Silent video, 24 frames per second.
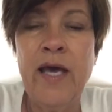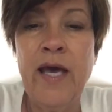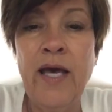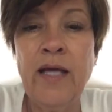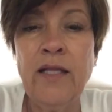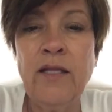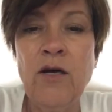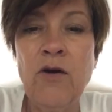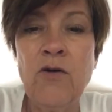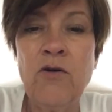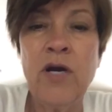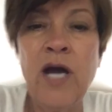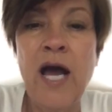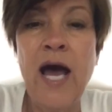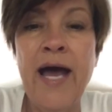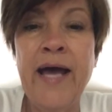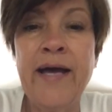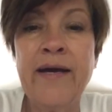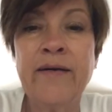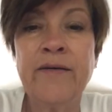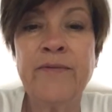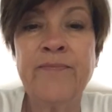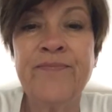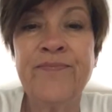Hello,
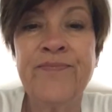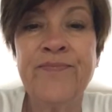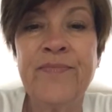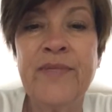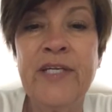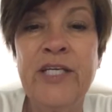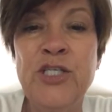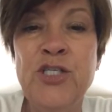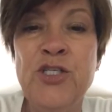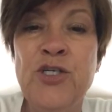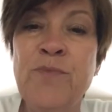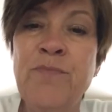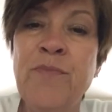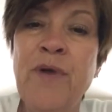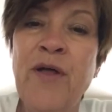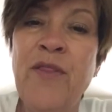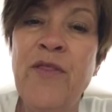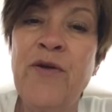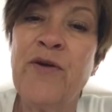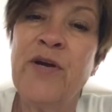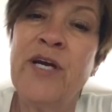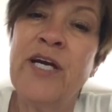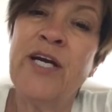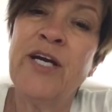Kyle. It's your
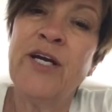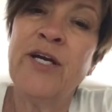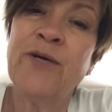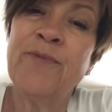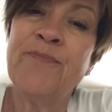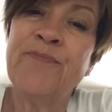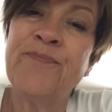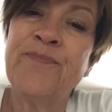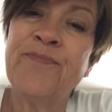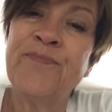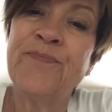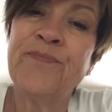mother here.